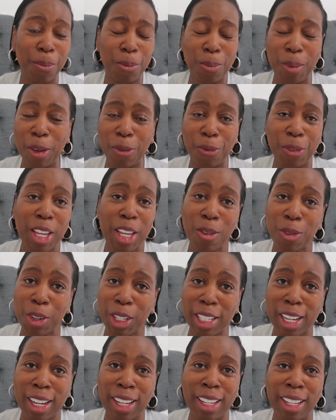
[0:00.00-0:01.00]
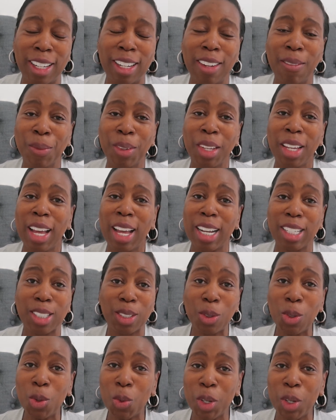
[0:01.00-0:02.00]
my favourite colour has
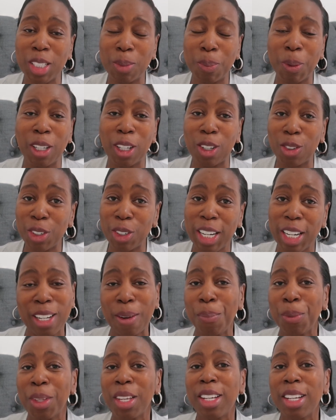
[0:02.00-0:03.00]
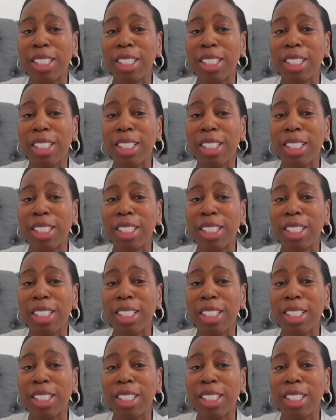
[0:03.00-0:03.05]
always been green.